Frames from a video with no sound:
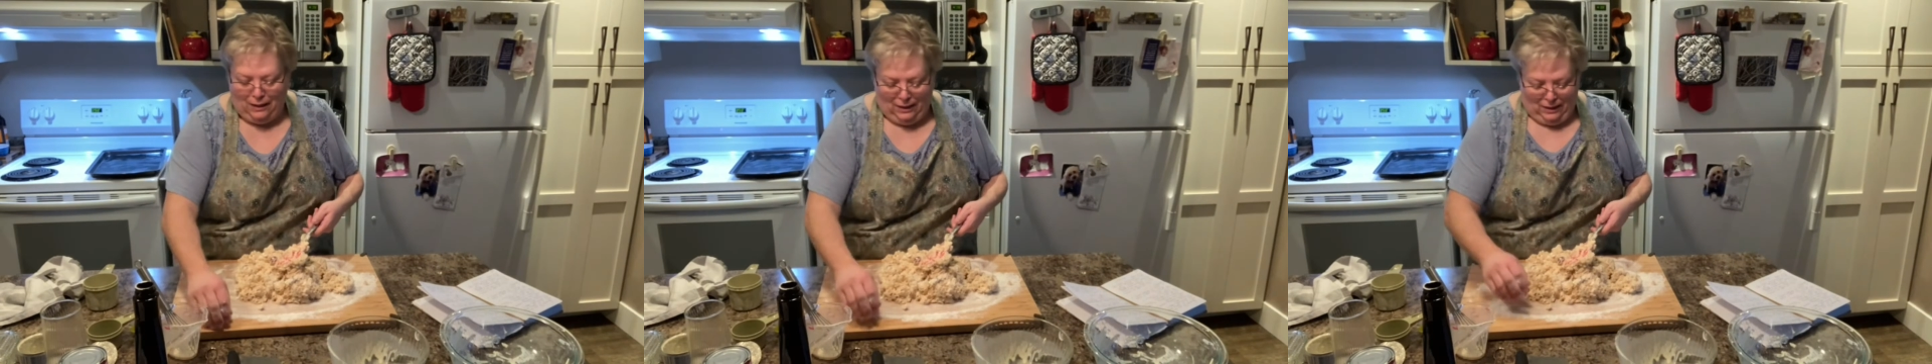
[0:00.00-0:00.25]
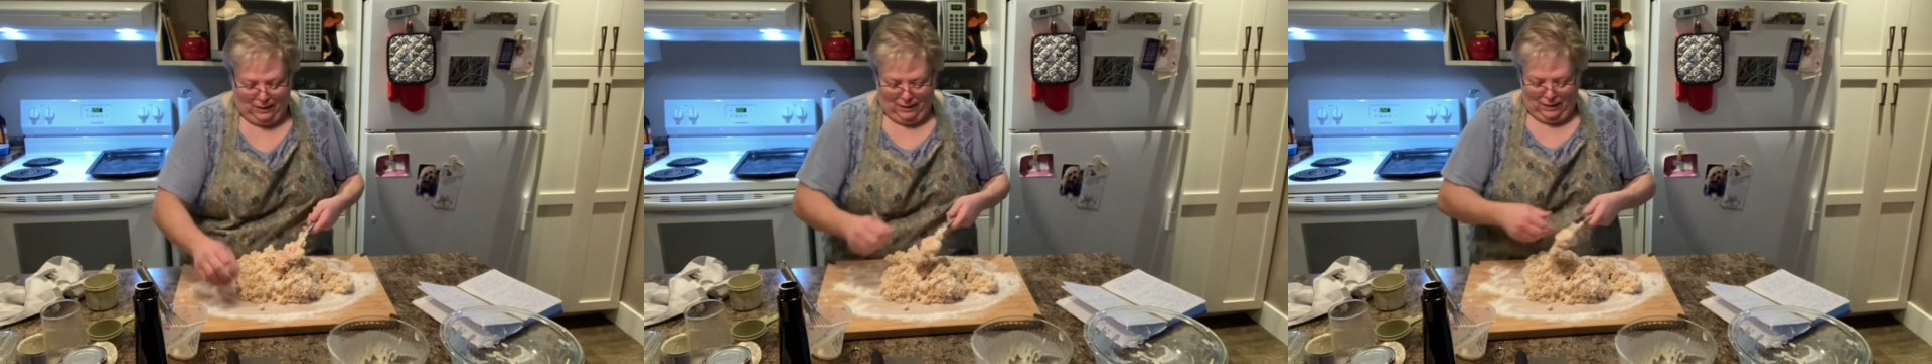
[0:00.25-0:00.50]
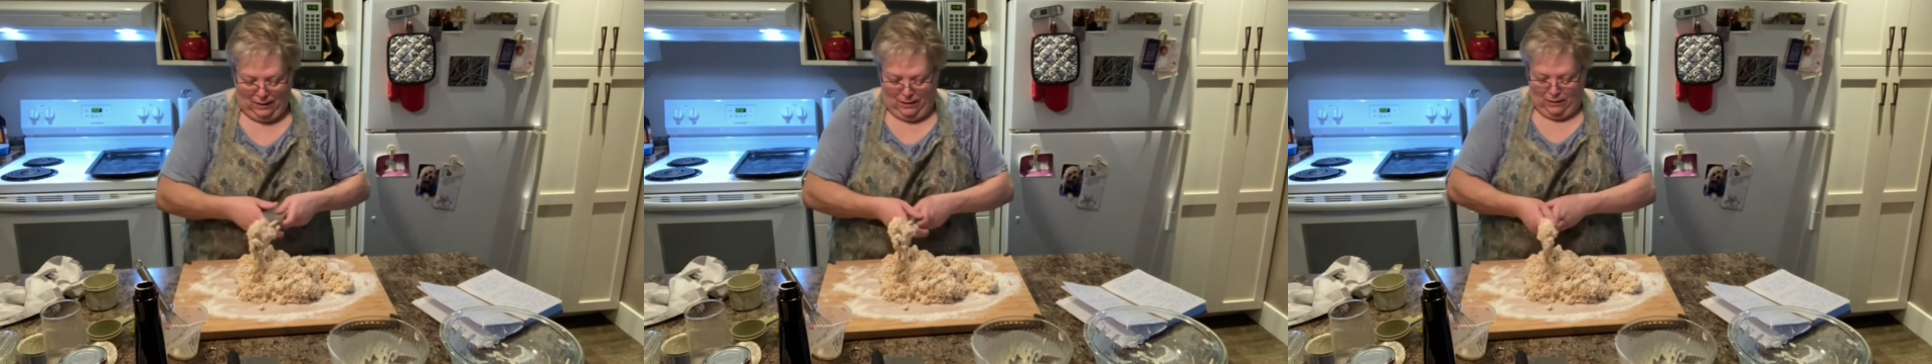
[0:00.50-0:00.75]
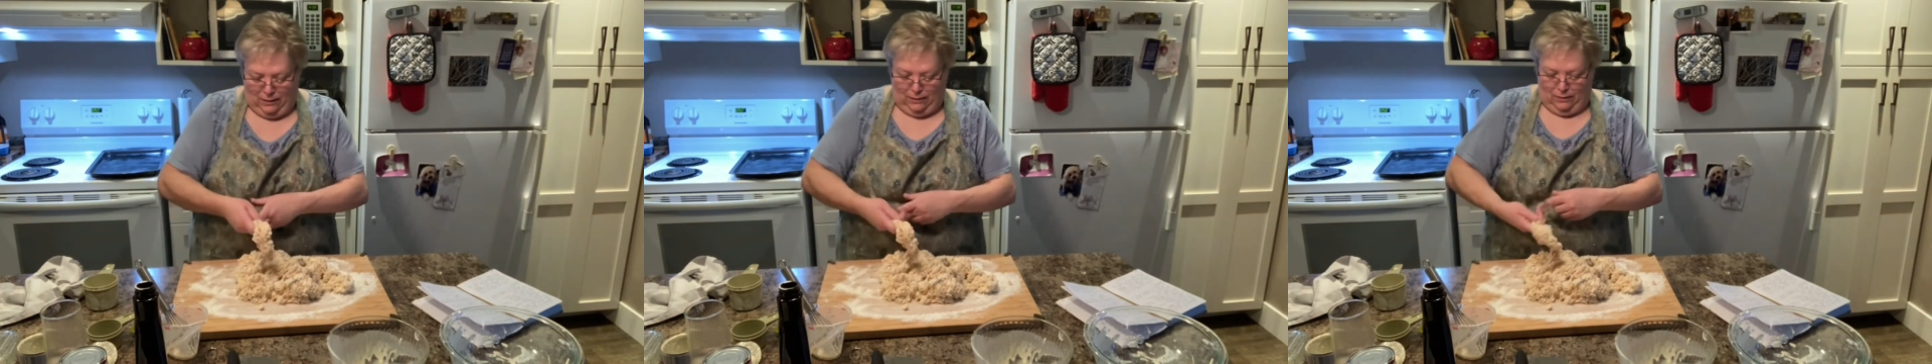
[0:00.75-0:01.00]

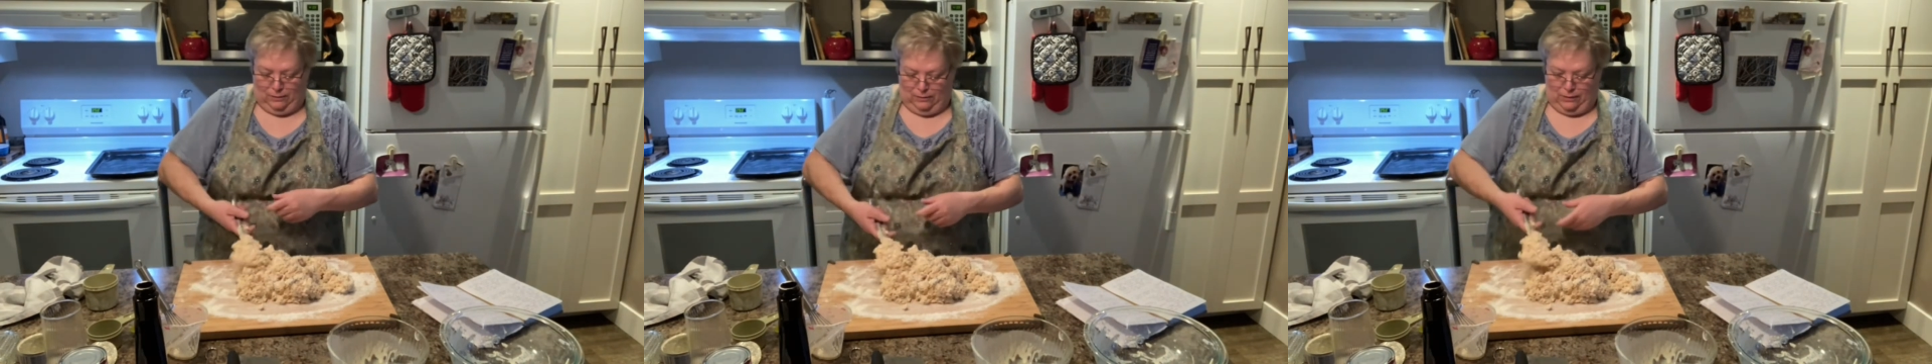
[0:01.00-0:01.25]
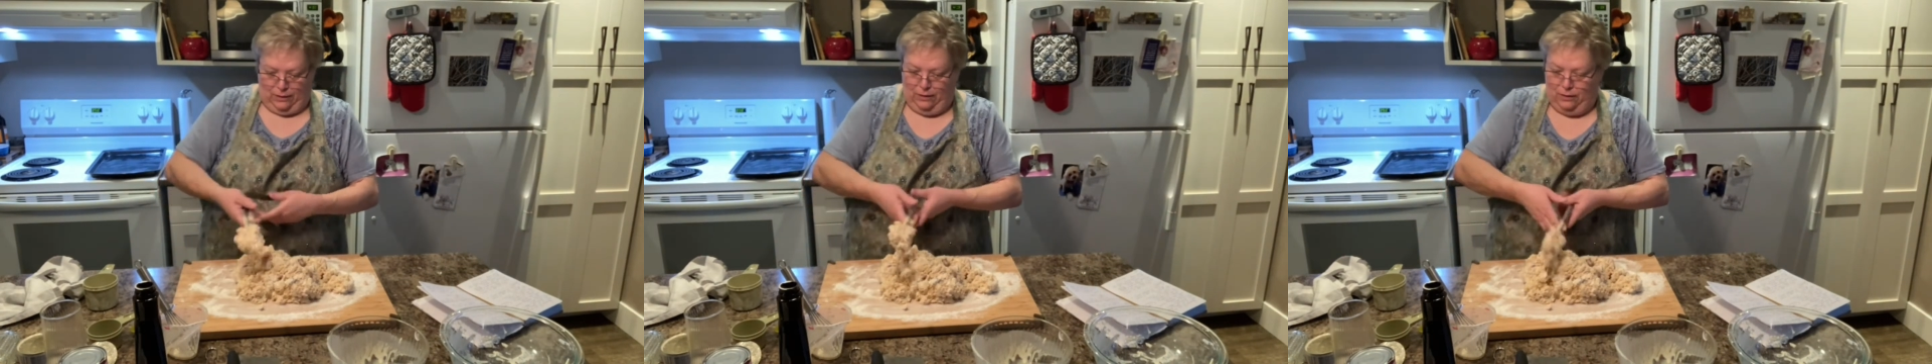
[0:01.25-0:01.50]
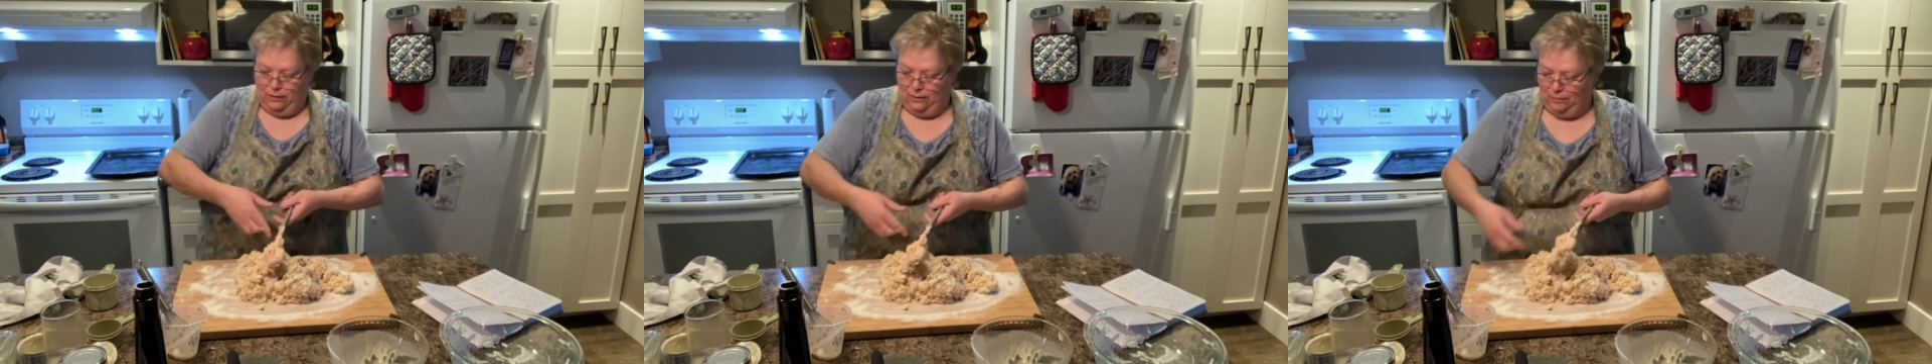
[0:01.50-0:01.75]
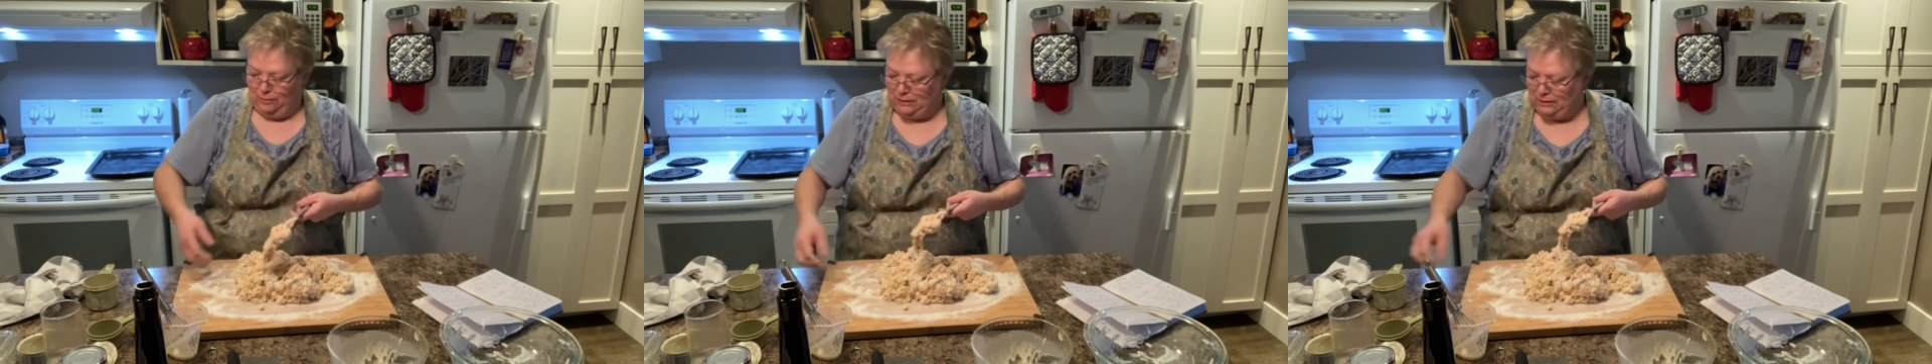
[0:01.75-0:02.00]
And
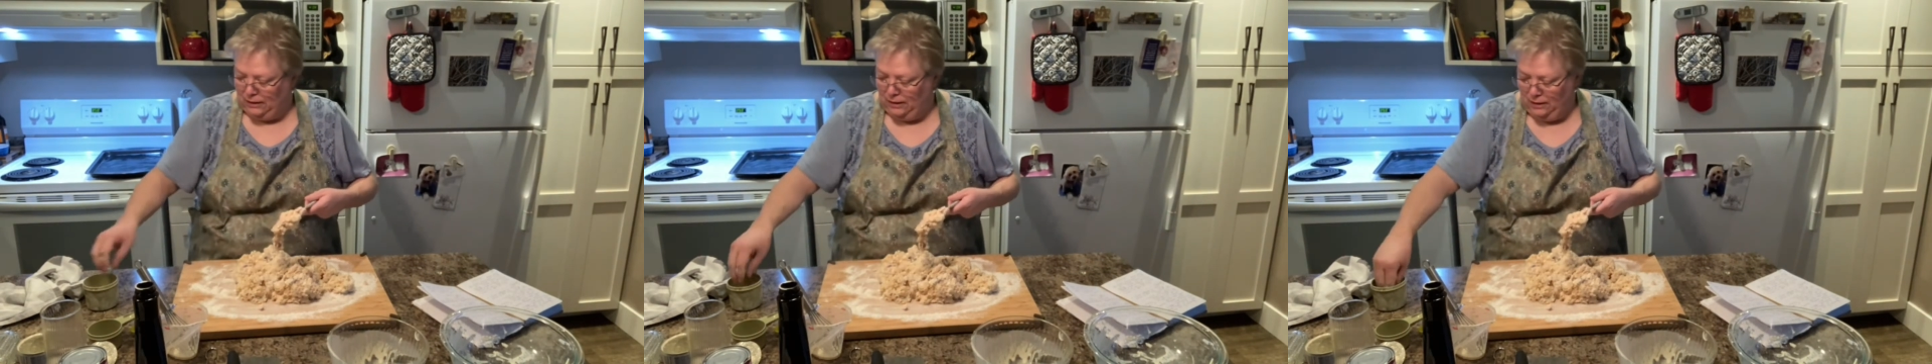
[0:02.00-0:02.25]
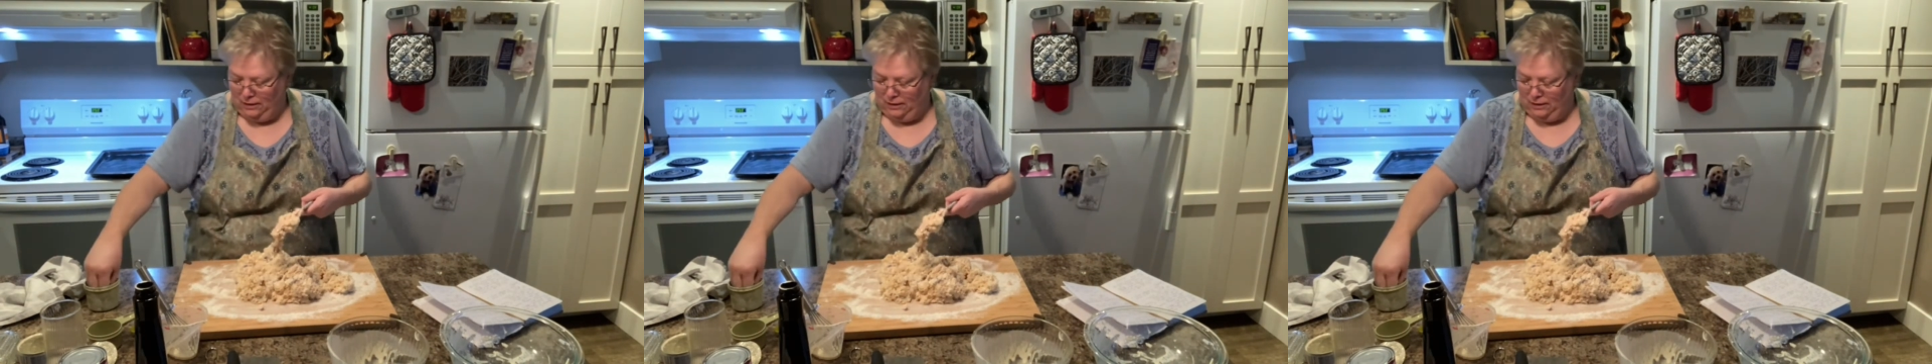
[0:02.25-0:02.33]
let me see.